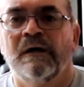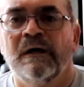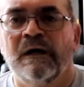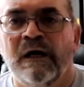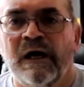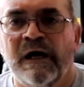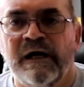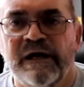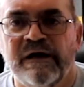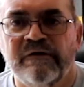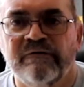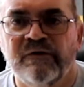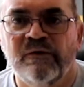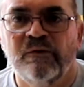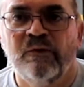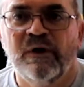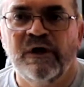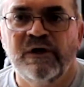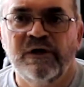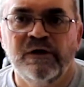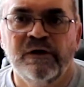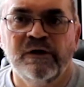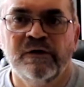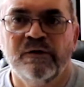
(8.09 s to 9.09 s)
Hi
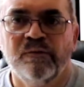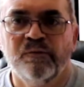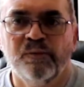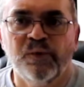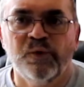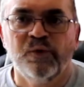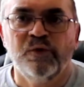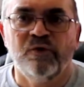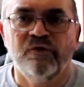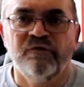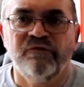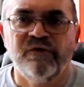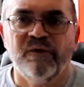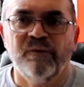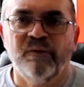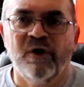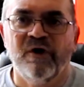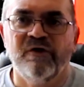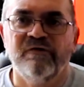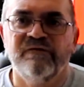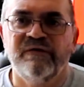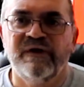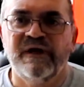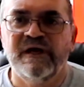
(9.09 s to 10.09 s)
everyone, Bruno from
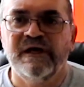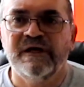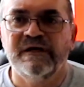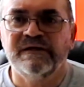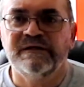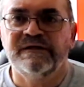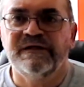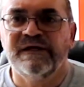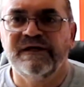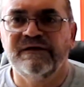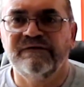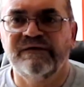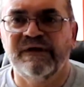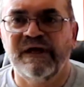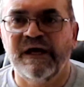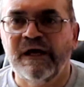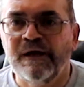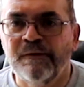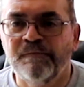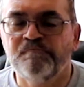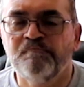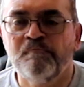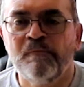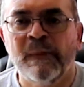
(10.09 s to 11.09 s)

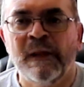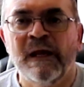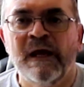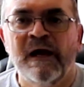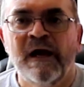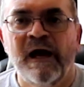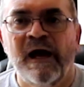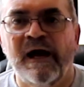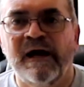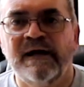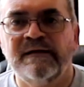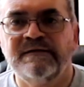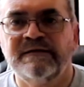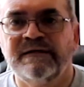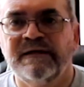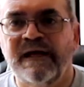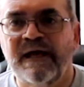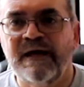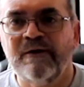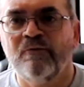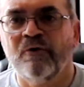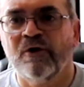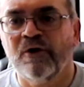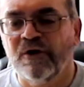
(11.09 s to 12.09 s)
rvingtv, and
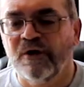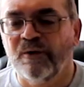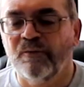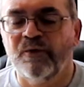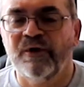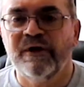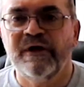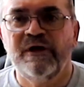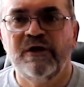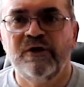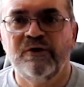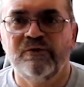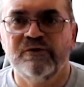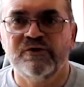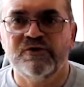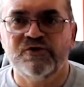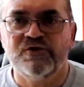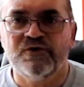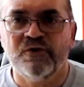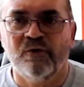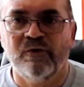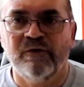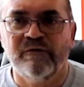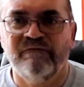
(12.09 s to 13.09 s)
today we're going to bring you a
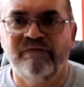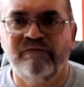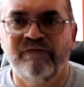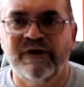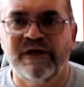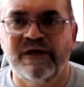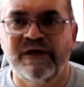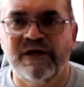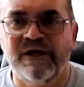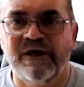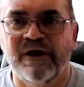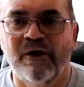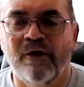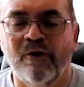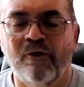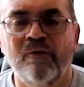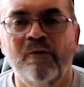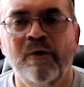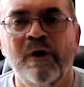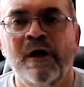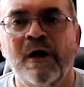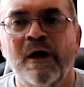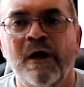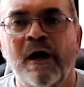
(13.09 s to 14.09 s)
short
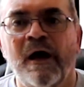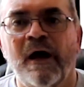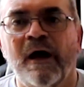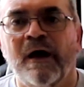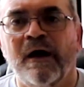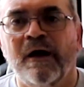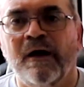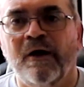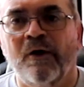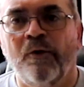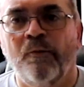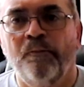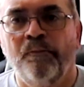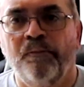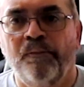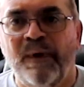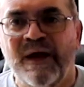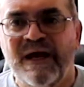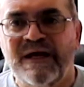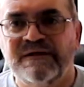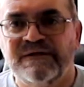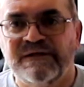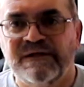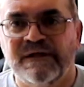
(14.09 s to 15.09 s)
video.
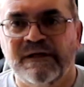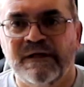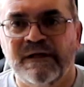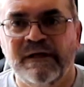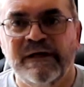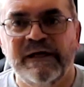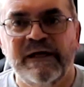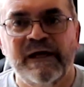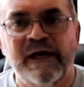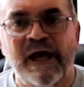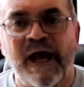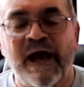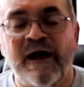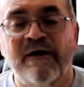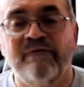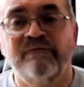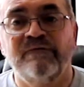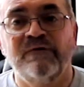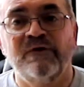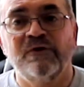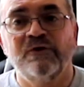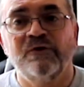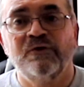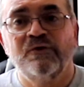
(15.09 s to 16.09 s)
Basically,
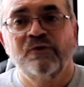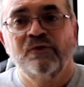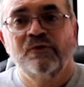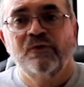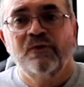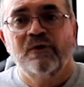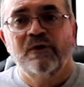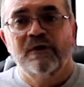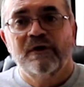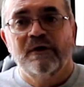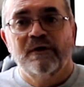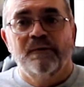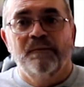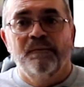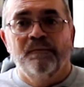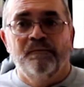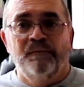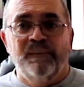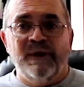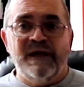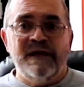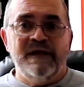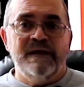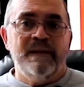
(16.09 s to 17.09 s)
have you
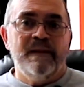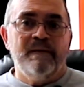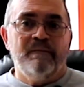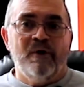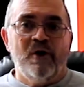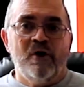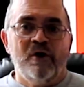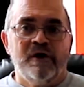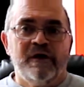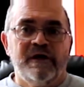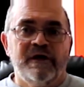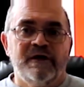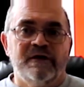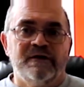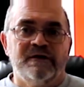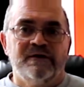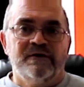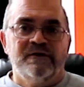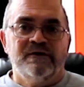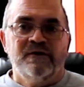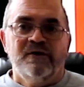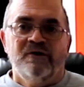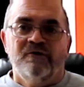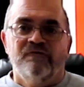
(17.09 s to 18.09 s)
been in the
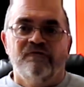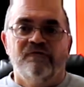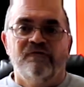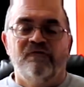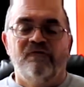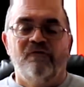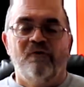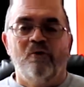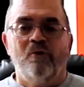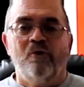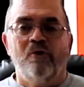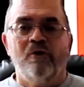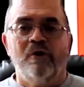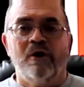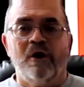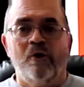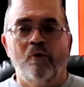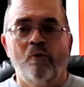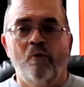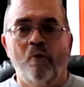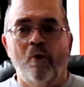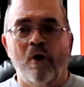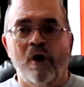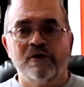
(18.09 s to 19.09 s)
market for
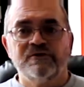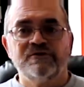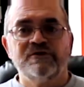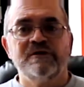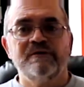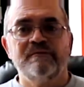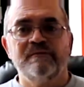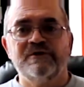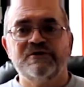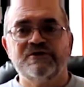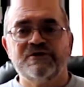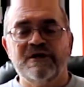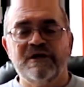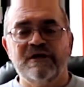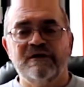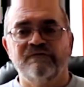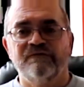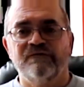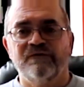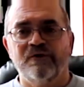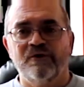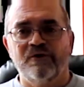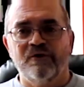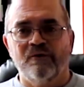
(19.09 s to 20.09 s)
a washing machine
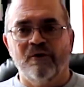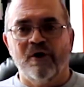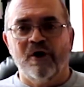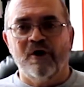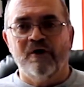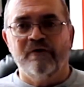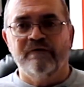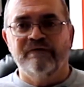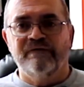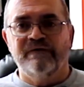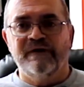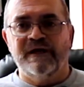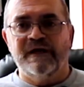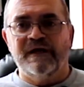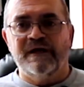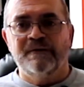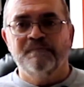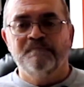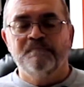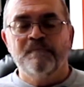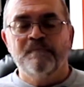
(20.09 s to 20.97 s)
for your RV?